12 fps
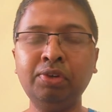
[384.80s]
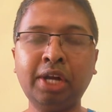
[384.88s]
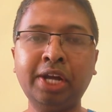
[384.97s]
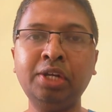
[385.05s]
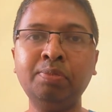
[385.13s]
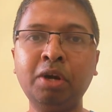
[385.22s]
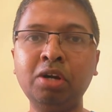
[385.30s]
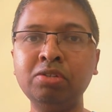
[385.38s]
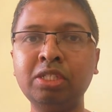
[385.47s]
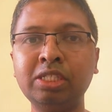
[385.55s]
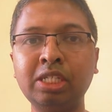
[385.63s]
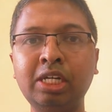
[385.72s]
you try to
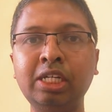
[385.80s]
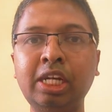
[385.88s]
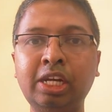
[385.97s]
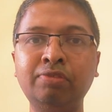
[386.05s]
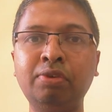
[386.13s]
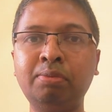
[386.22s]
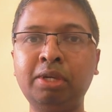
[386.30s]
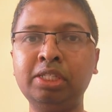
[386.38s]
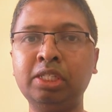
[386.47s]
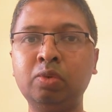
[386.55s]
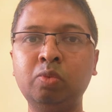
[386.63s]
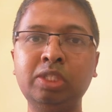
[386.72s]
browse the journal
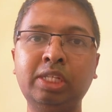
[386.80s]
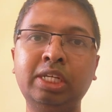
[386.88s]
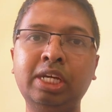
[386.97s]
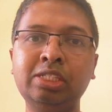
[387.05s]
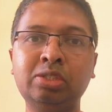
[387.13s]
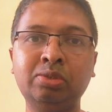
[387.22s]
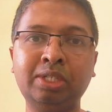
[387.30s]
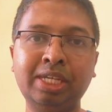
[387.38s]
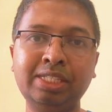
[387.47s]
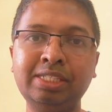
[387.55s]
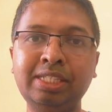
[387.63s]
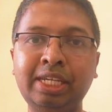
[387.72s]
information with regards to
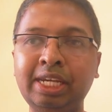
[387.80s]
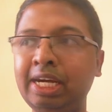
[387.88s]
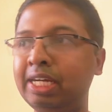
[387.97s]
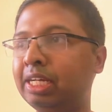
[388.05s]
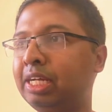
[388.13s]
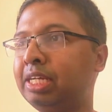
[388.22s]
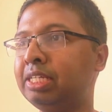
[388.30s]
SJR,